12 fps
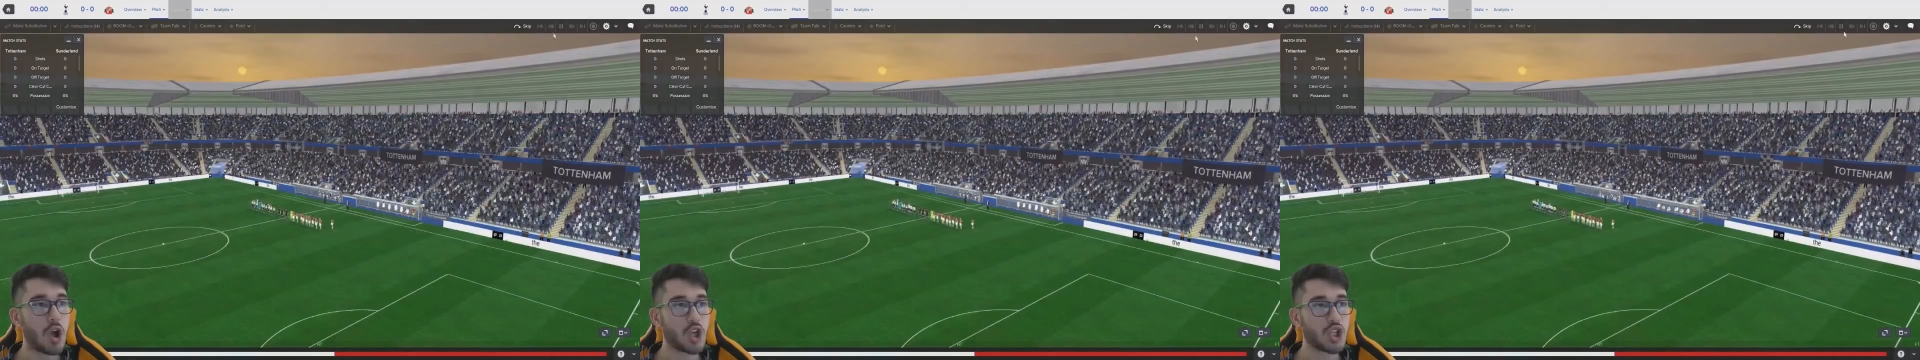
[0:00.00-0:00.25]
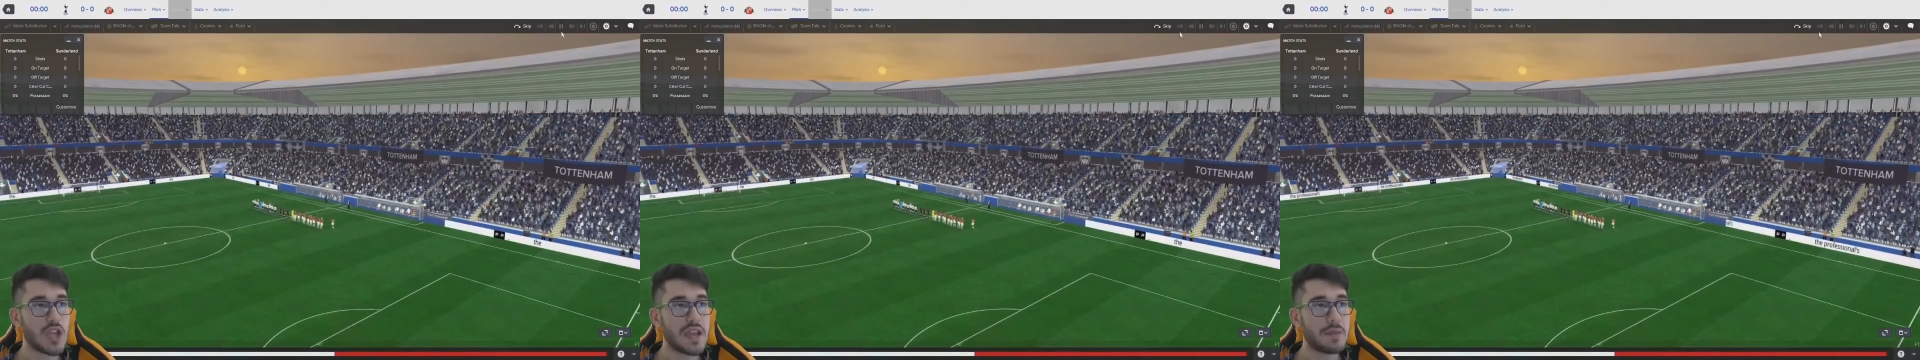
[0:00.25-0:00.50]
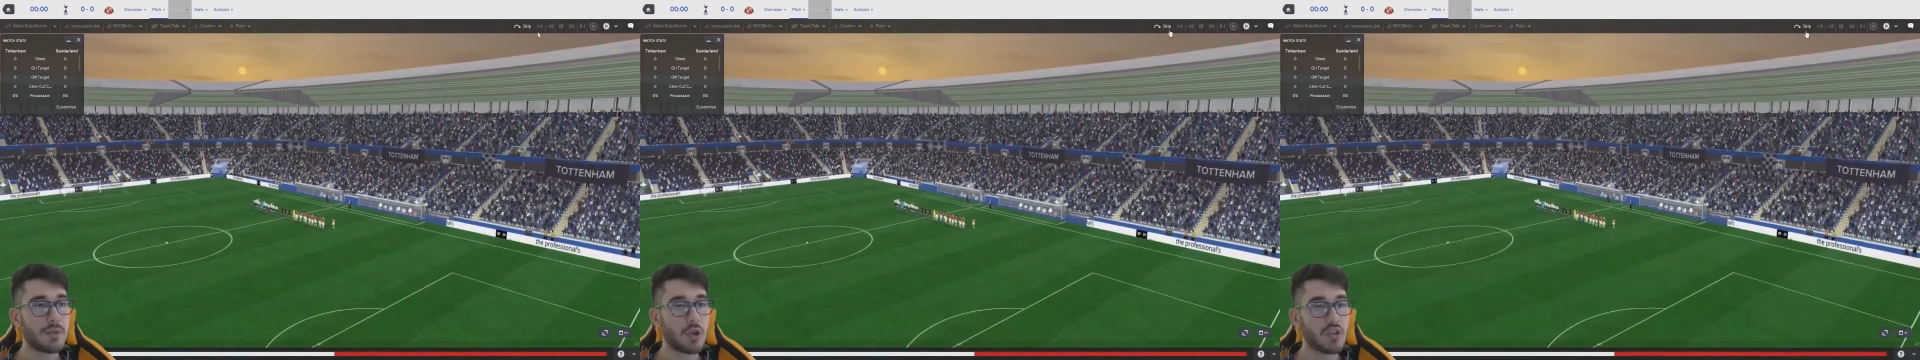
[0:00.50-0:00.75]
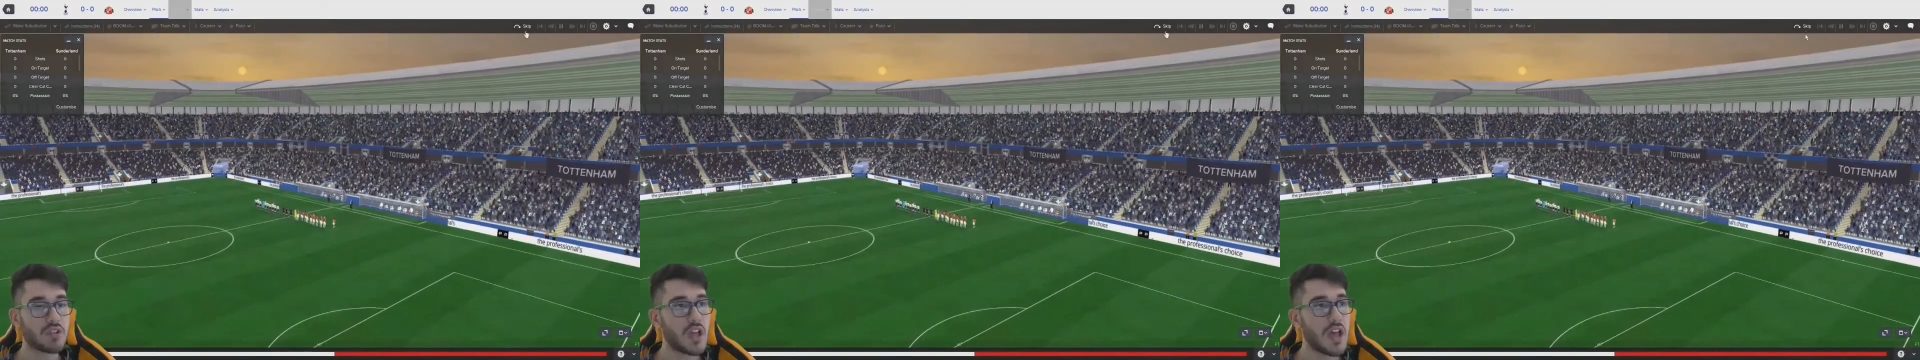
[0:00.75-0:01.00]
shape
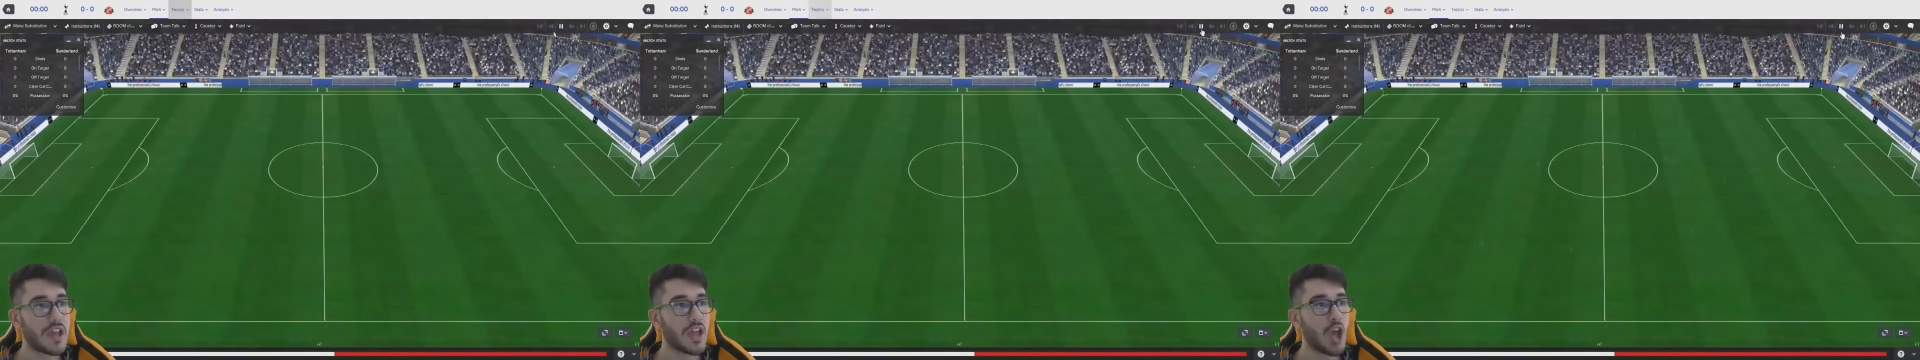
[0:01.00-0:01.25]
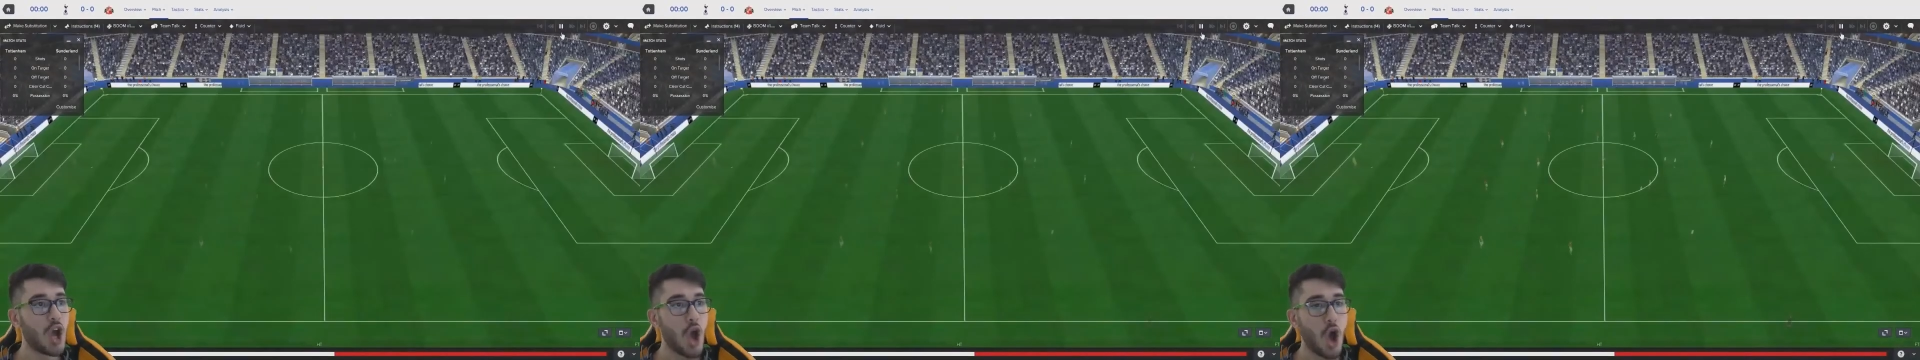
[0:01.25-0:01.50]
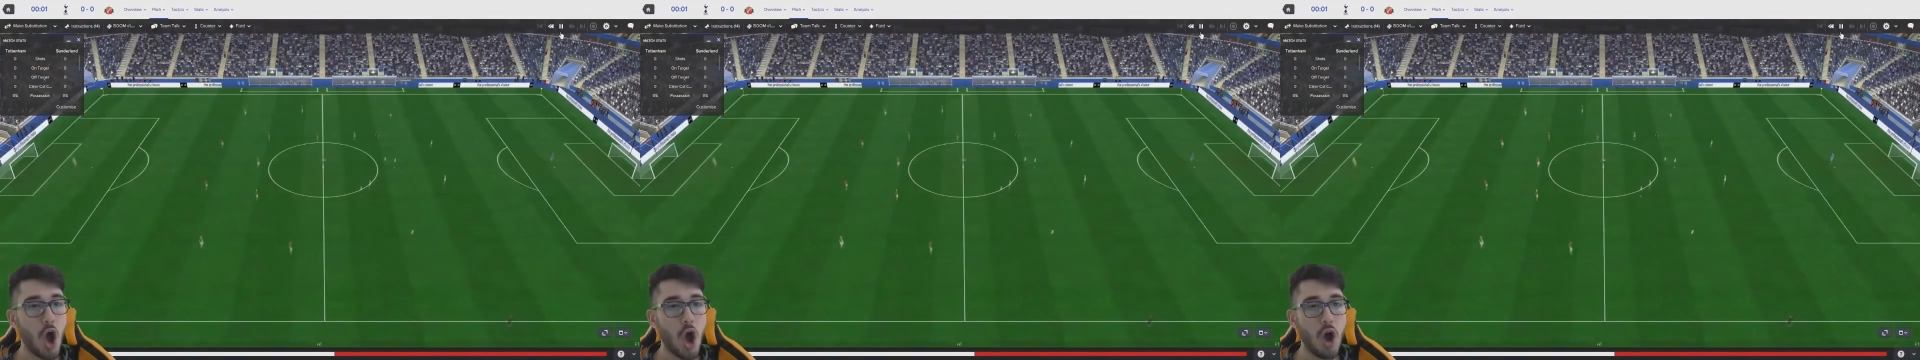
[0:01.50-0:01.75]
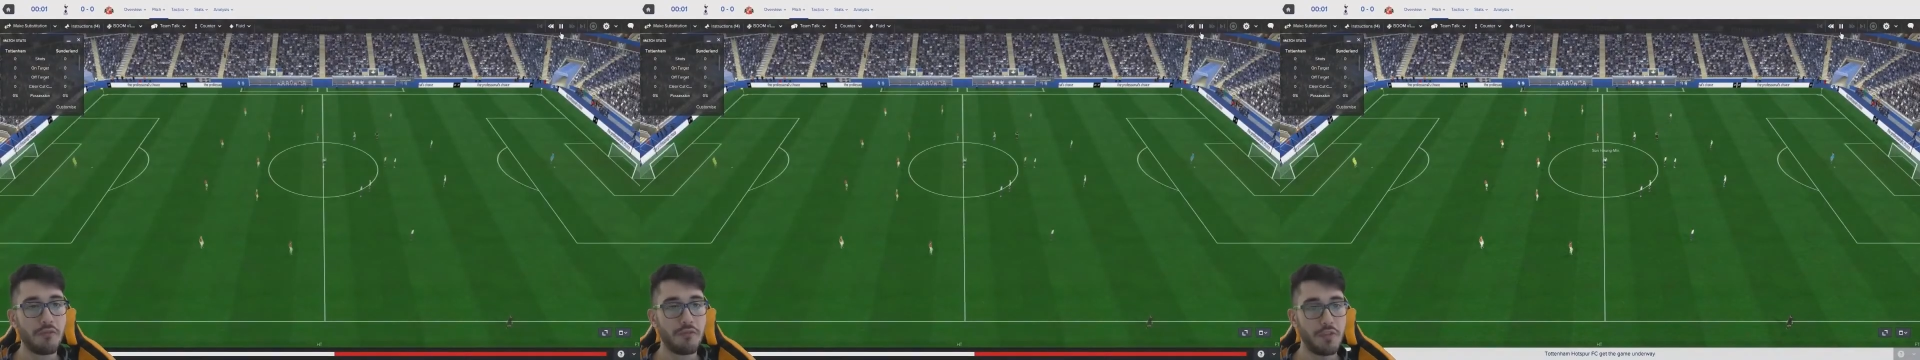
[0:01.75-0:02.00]
looks like
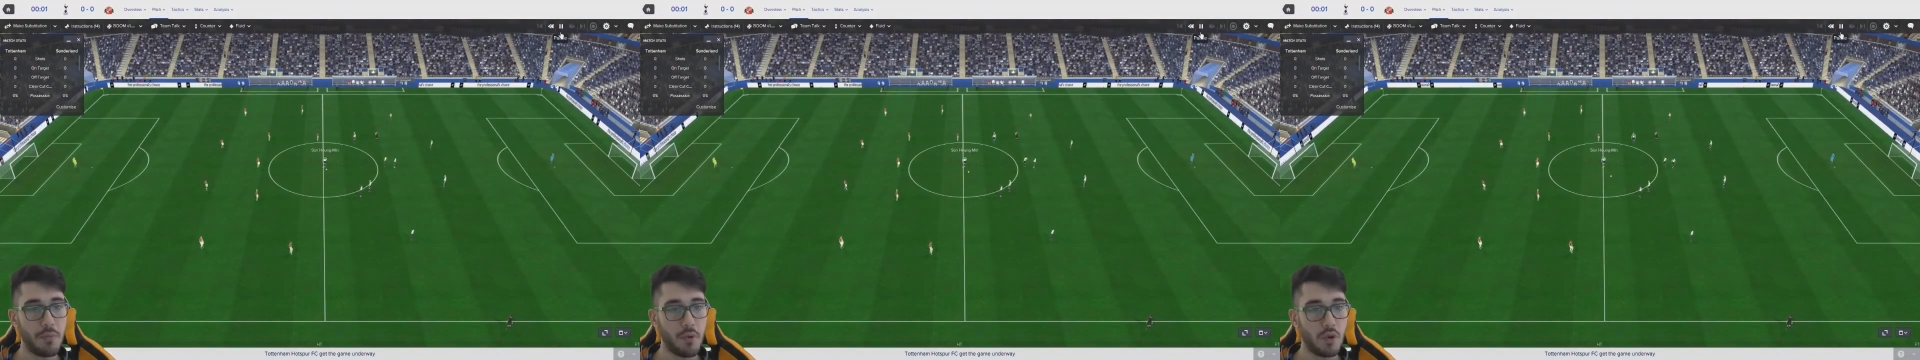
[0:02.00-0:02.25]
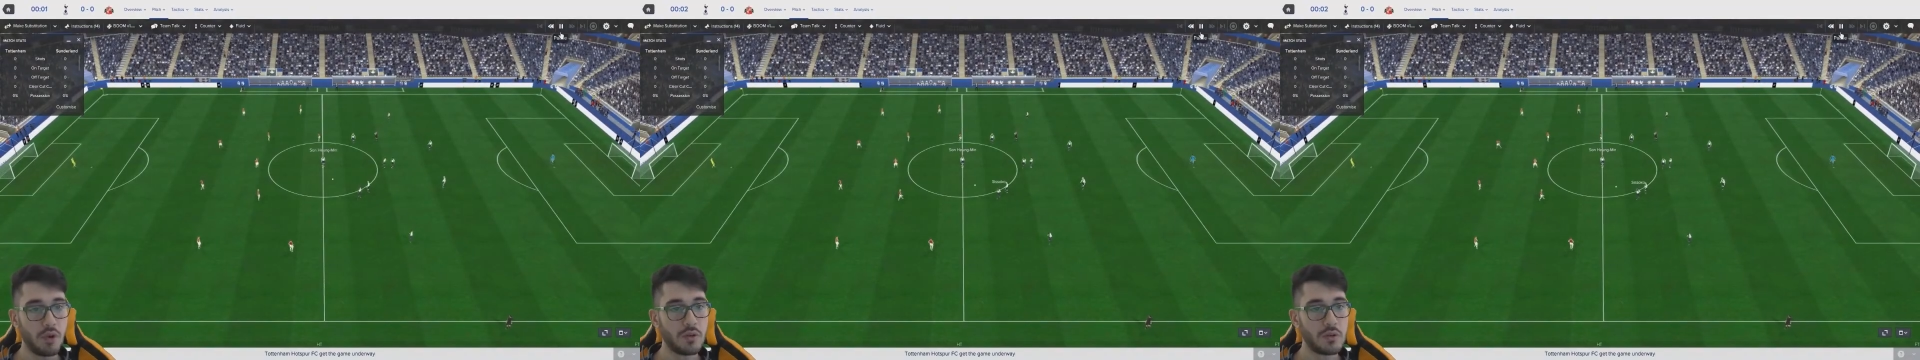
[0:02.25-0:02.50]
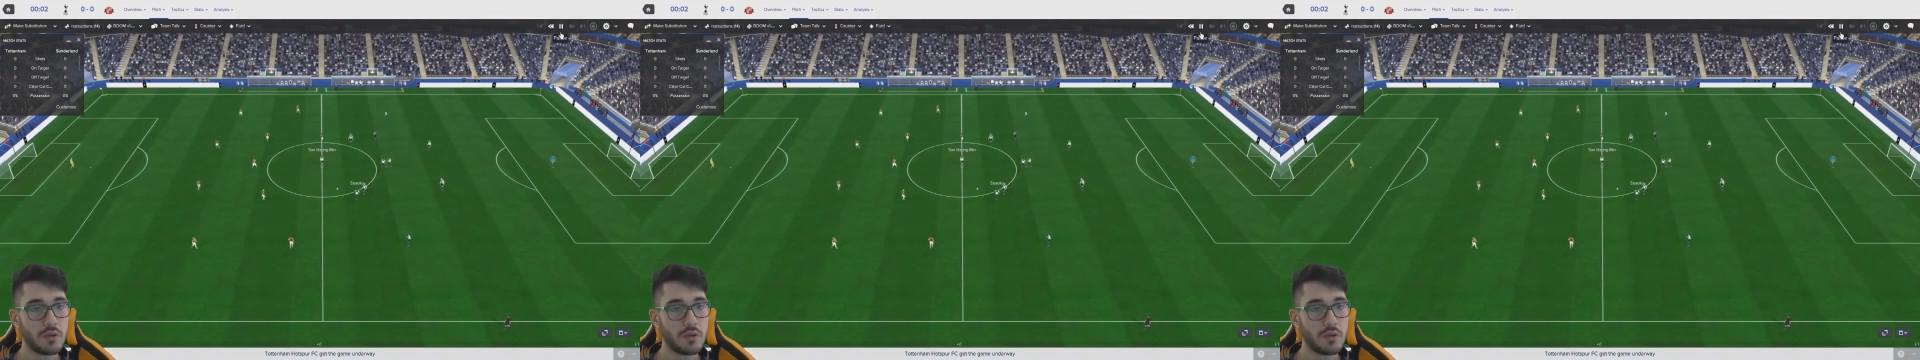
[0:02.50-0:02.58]
off the ball.